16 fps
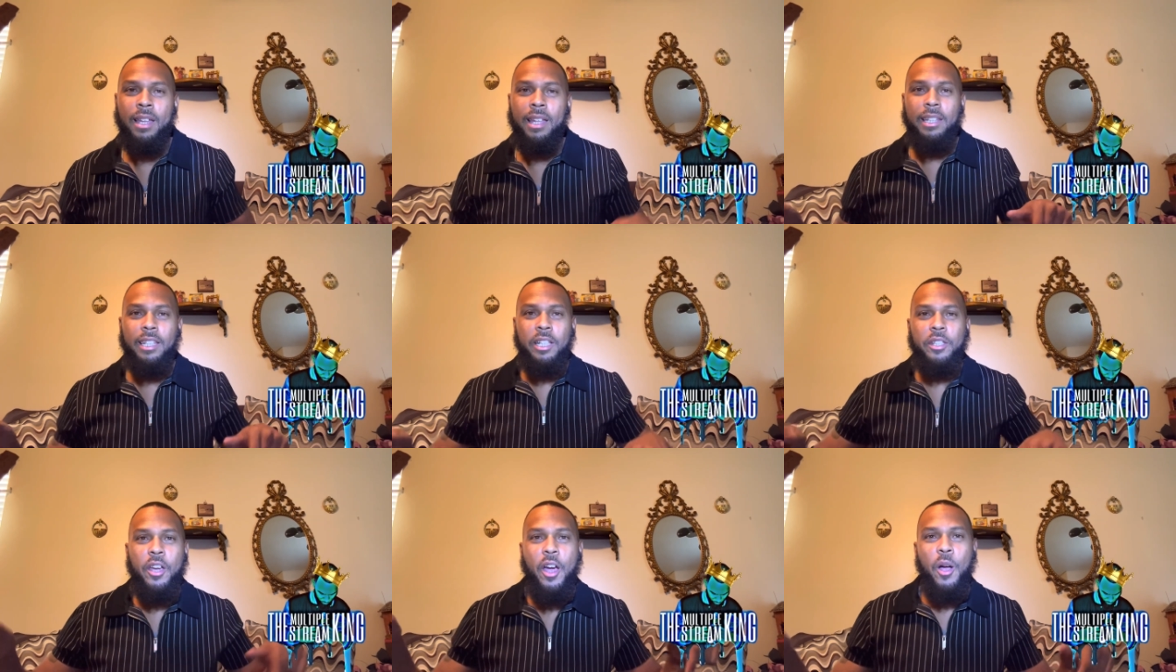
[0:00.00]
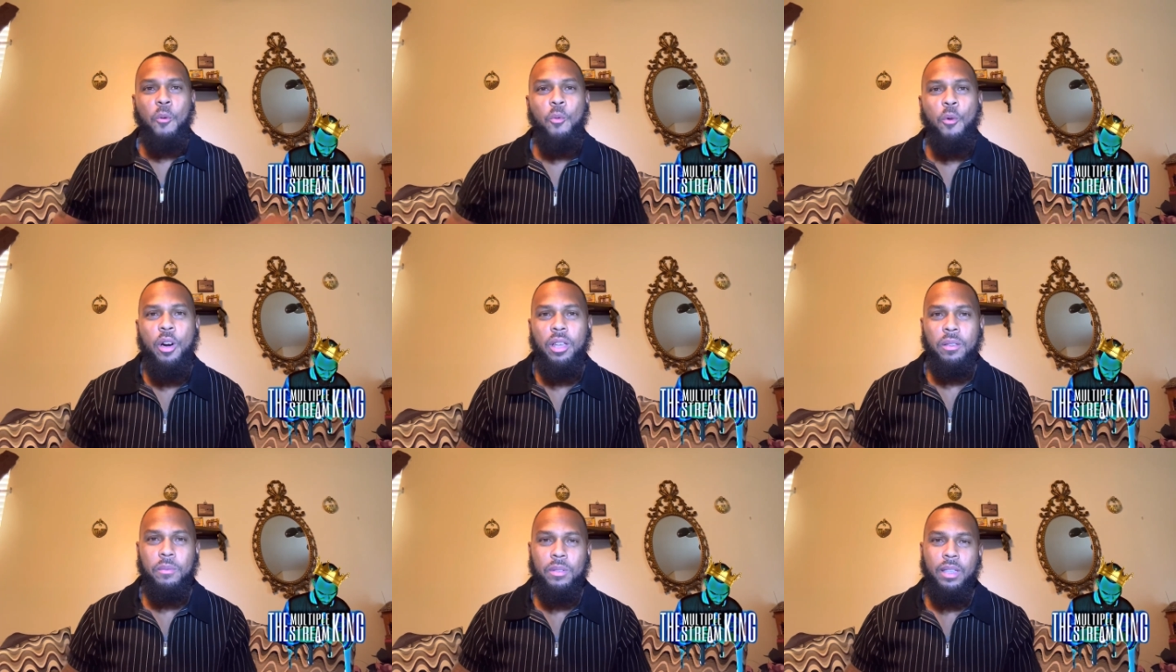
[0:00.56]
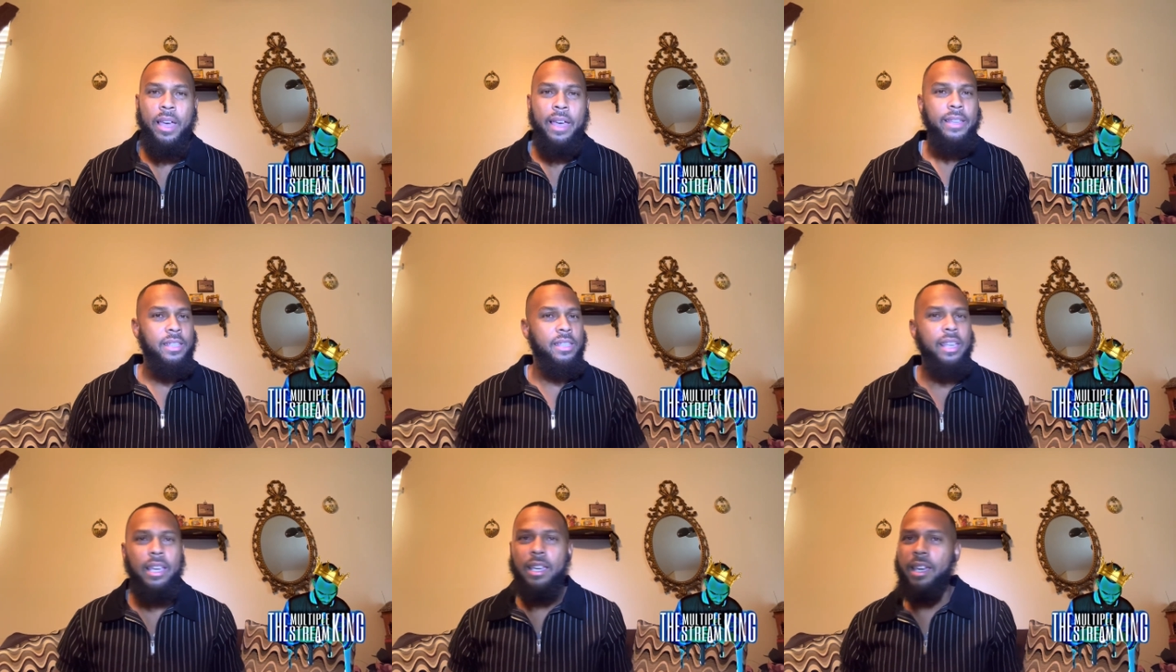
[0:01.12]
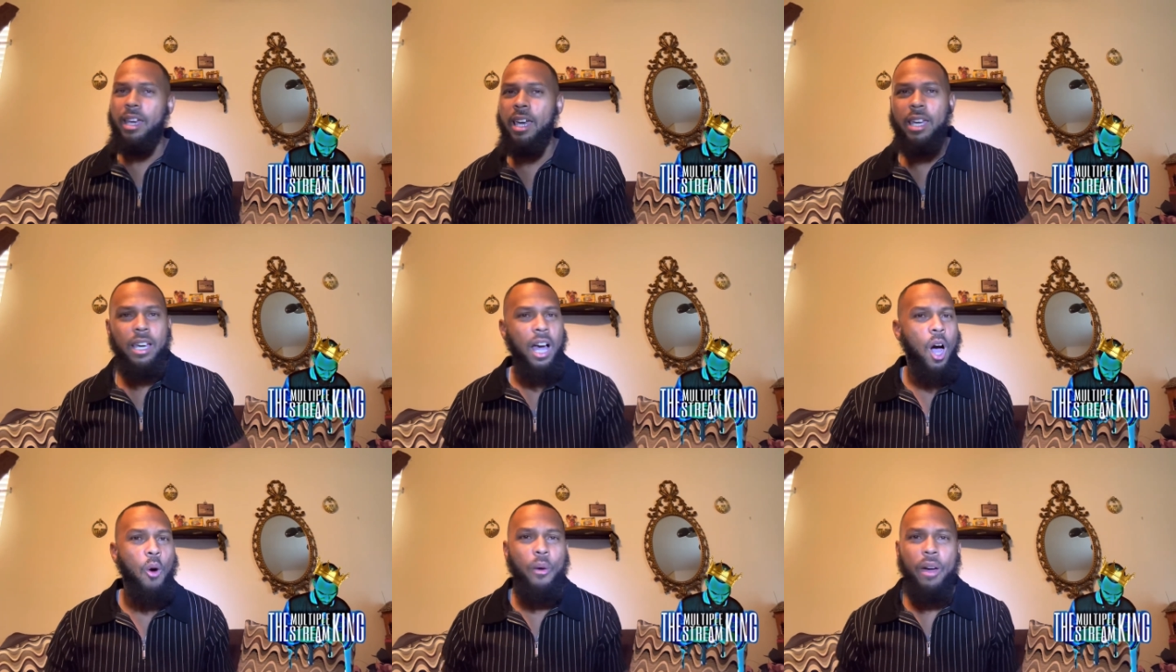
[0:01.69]
LaDerrick Williams,
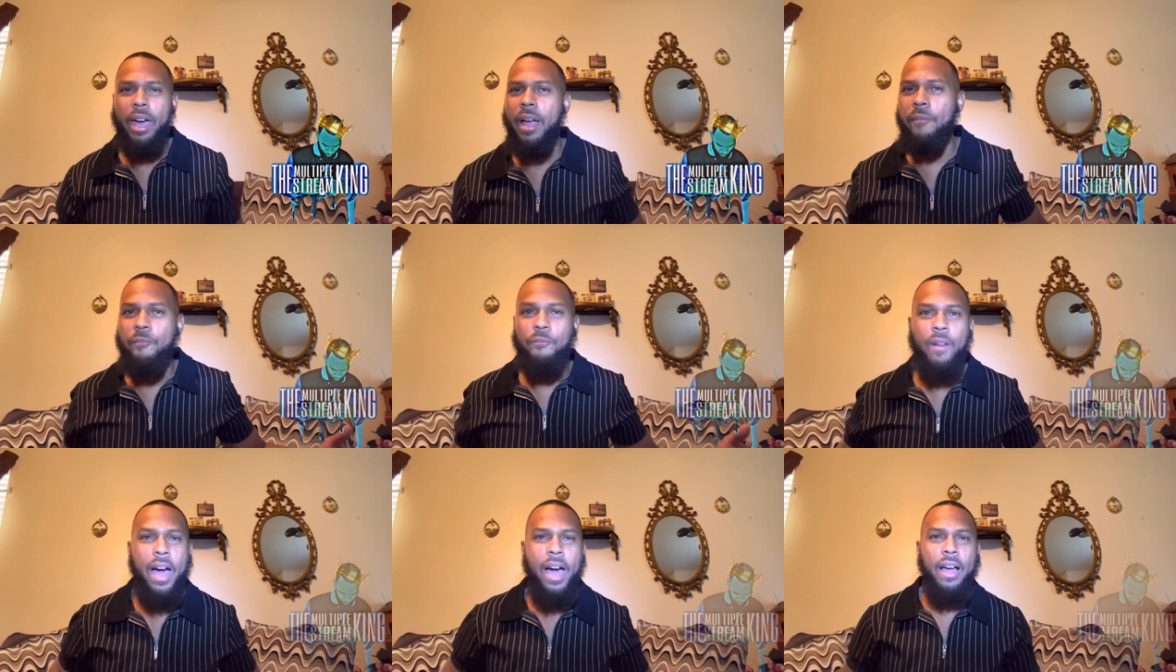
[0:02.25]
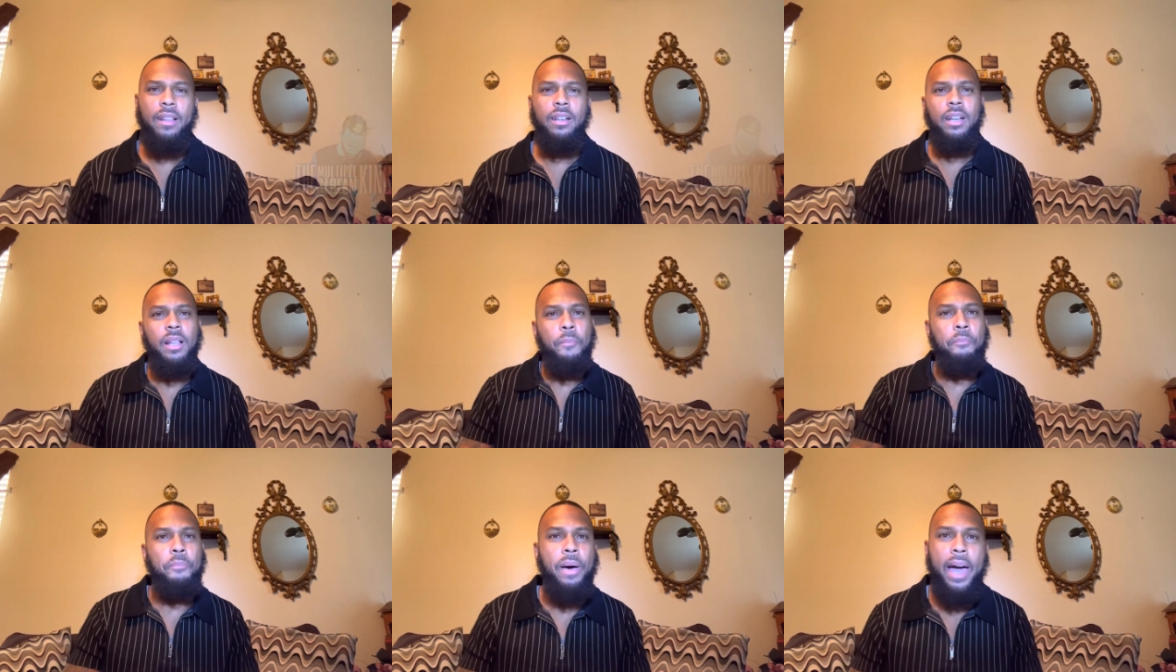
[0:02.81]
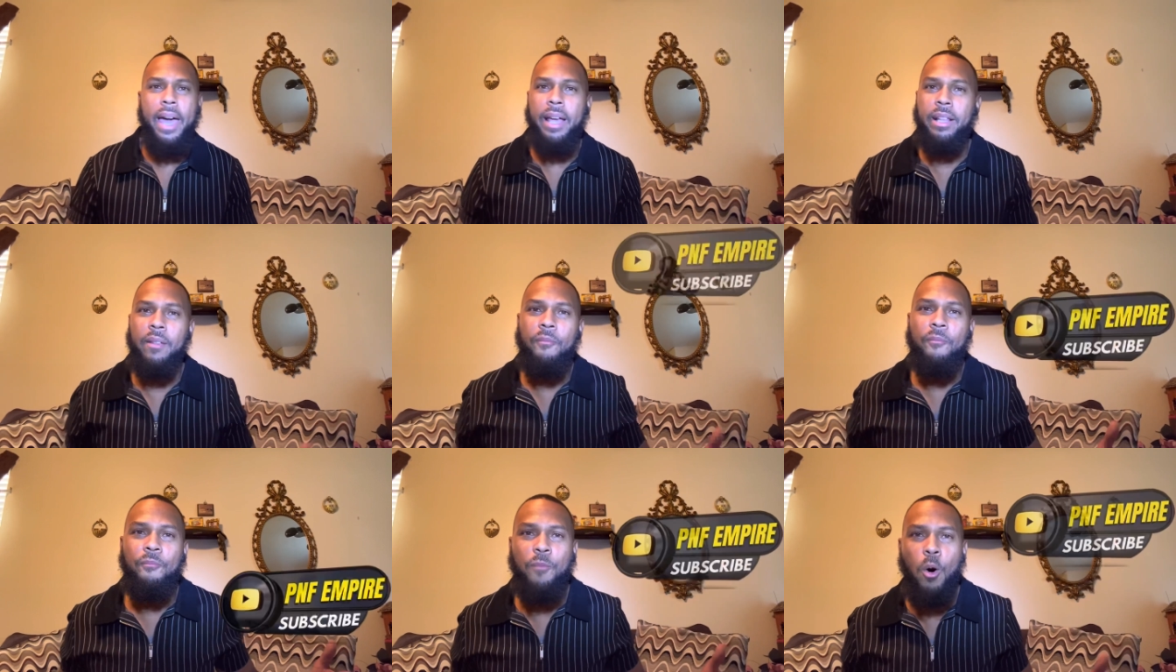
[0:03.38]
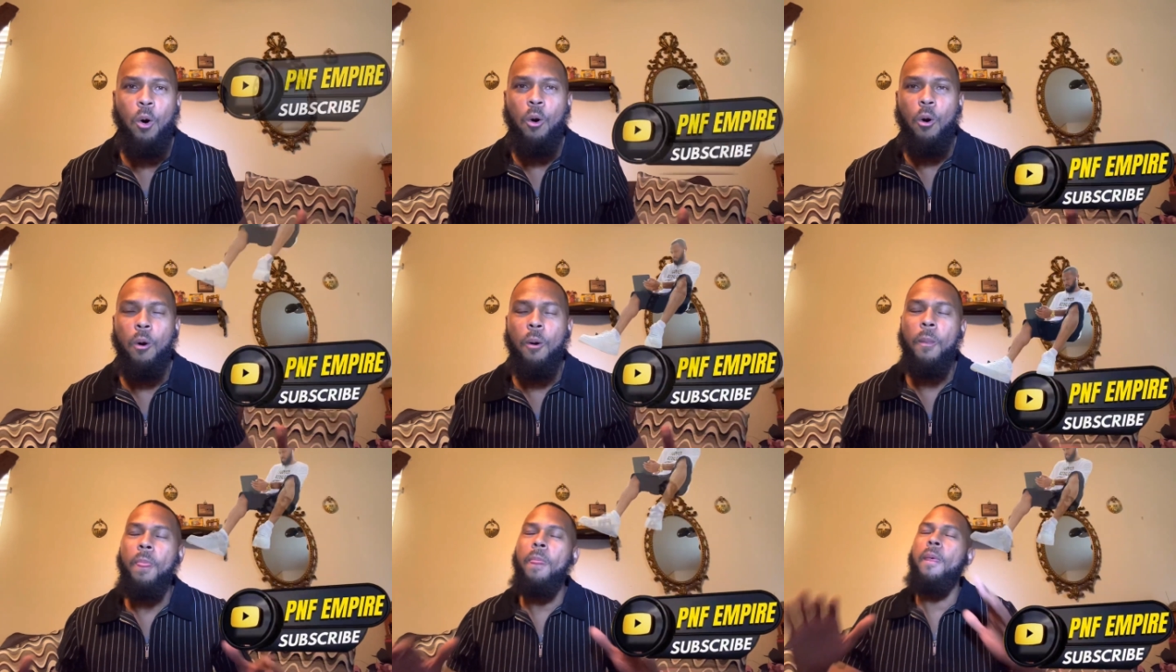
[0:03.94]
CEO and founder of the Paid in Full